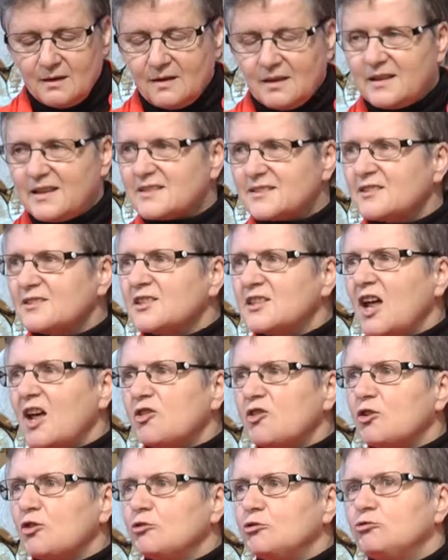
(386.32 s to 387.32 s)
There's
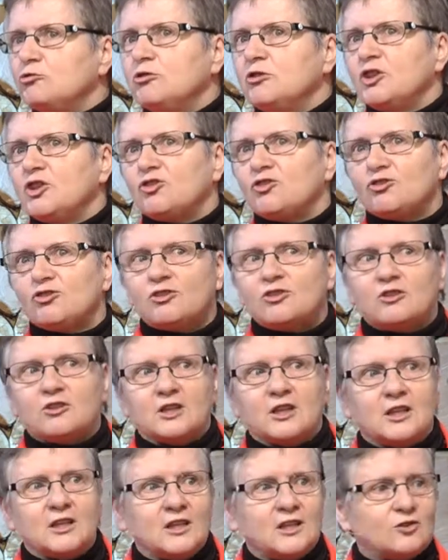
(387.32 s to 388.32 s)
another
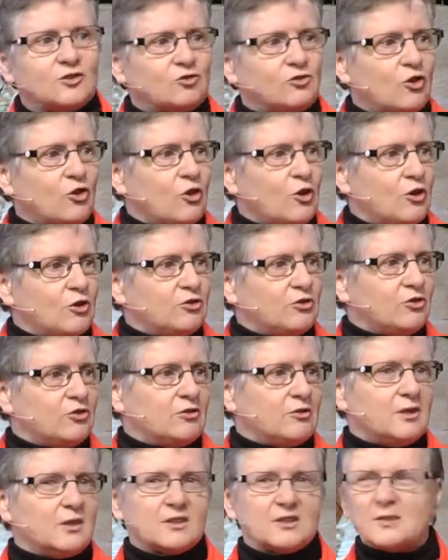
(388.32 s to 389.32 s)
tradition in this
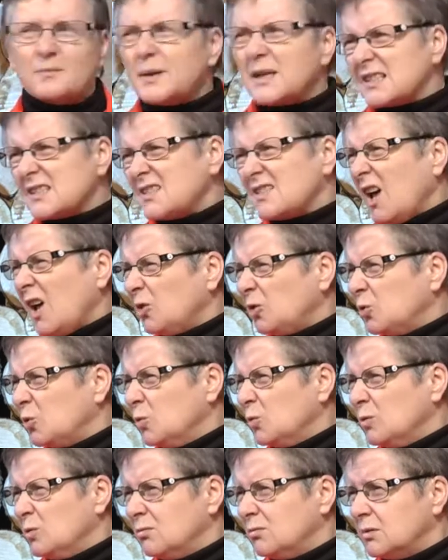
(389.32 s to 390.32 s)
church. It's a bit
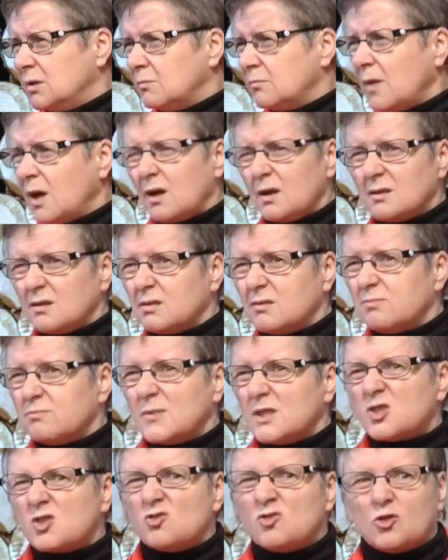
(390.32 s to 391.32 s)
subtle. It might have
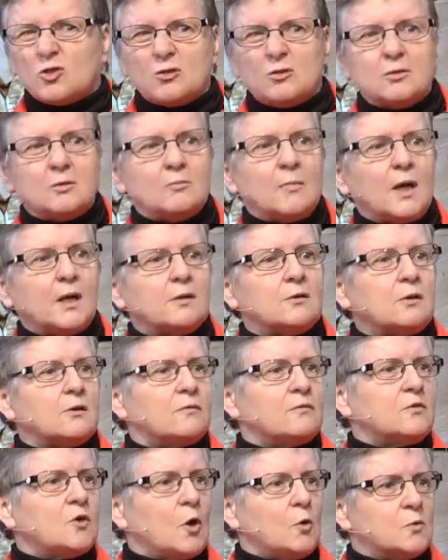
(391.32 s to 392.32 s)
missed you. You might not
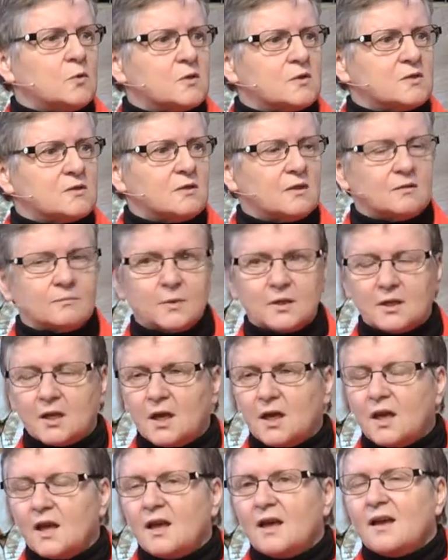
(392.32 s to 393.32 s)
have noticed it, but
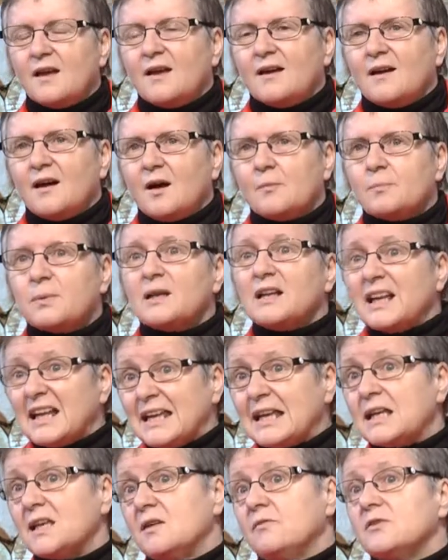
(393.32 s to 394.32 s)
I
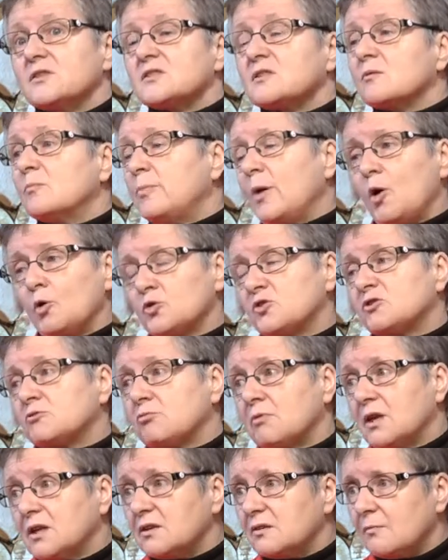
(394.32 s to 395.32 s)
believe it's
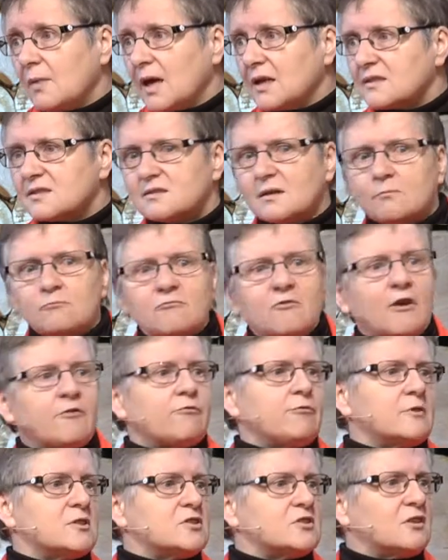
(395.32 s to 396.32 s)
compulsory to make some
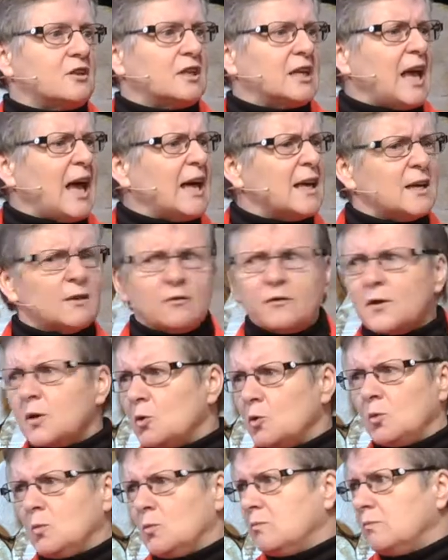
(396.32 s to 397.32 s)
reference to the
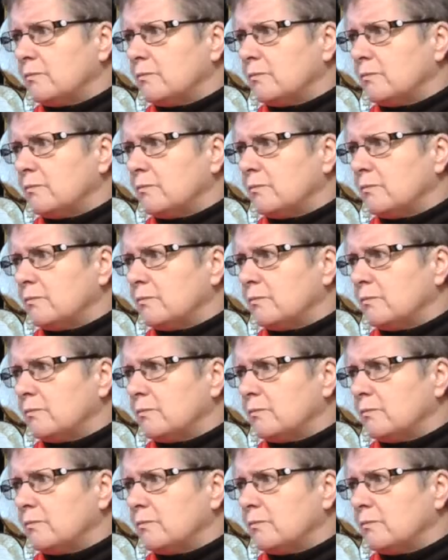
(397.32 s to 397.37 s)
AFL.